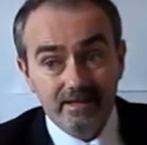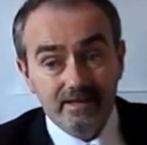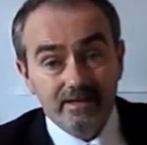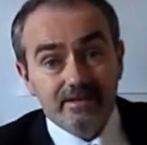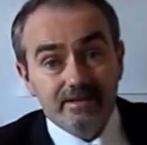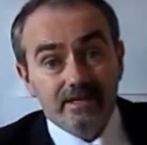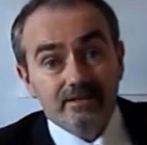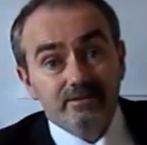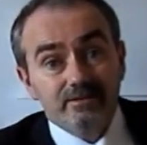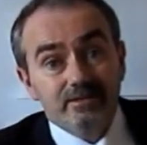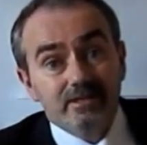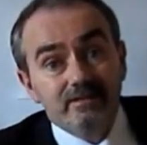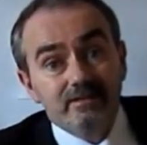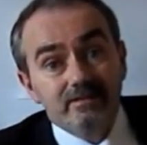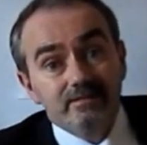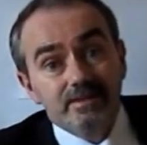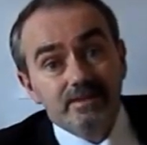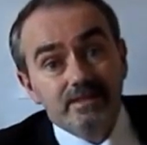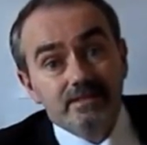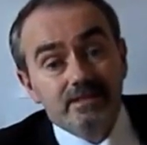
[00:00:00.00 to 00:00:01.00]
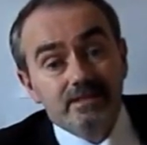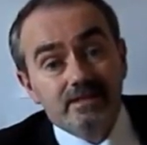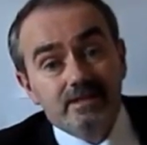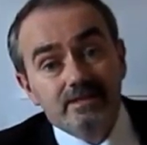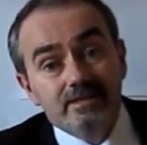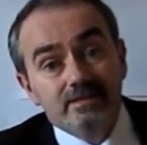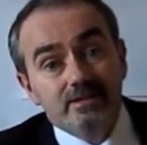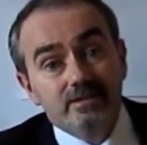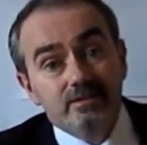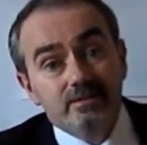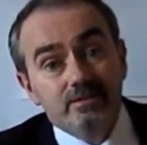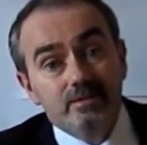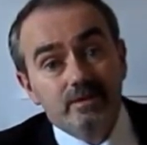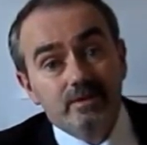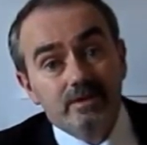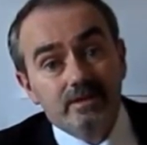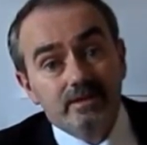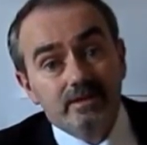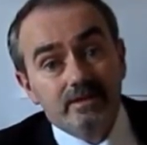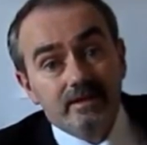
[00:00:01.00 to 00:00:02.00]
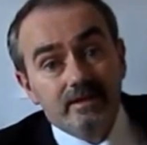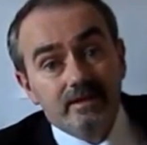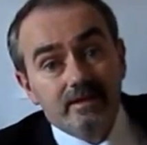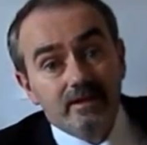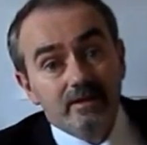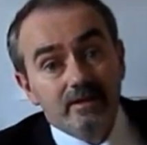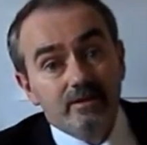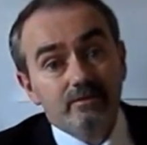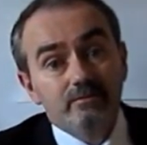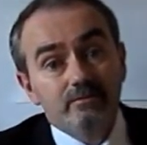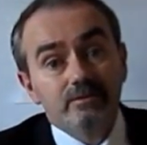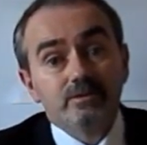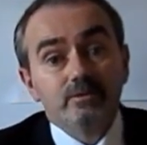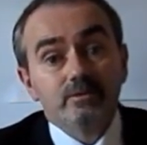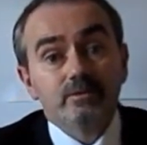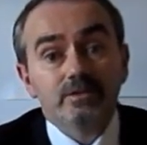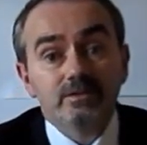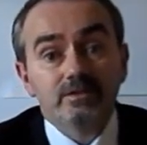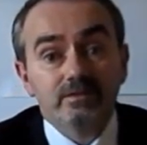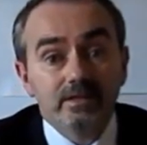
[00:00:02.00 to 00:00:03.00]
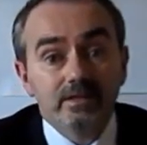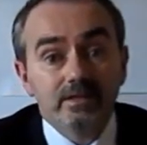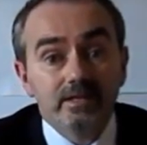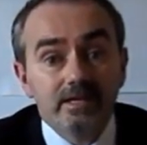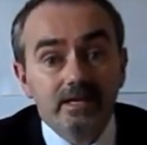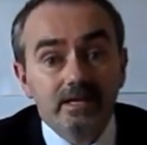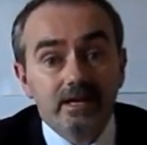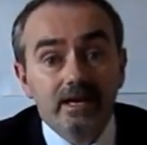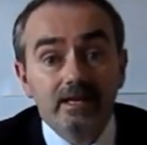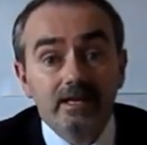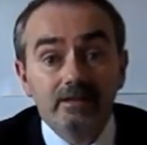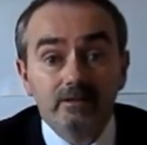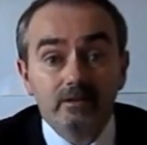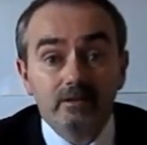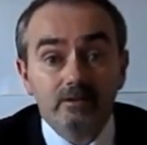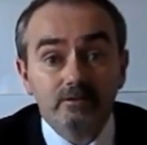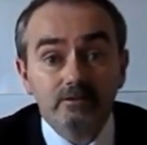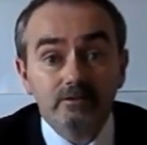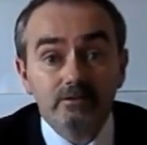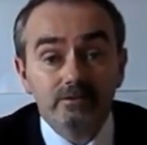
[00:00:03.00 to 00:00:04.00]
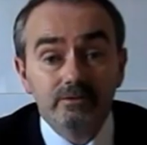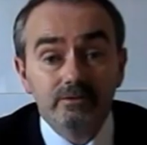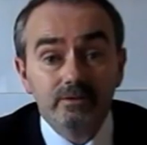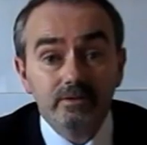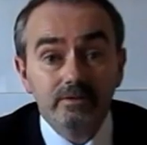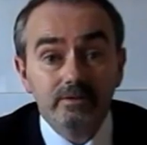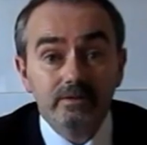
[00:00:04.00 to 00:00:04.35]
That just leaves me tonight to do uh, the results for the uh, health lottery draw.